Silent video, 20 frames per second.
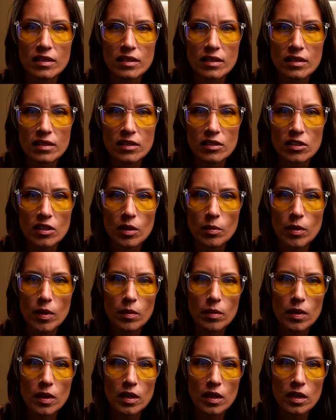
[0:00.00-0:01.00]
Shop all
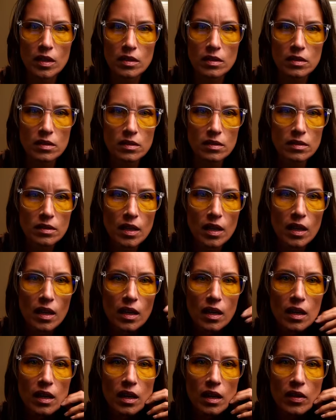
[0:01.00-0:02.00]
products.
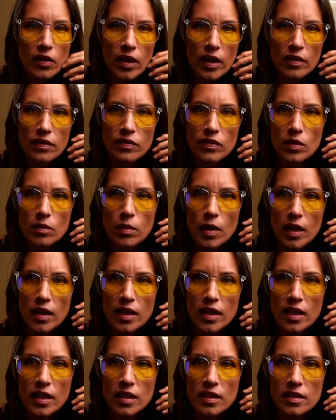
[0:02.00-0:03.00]
Okay, full
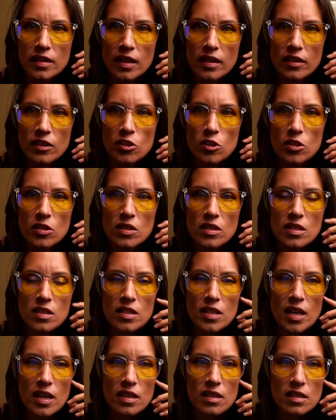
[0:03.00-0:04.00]
body intelligence
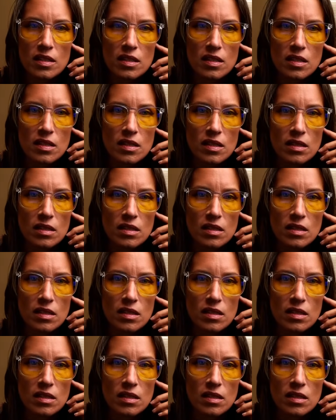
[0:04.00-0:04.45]
test.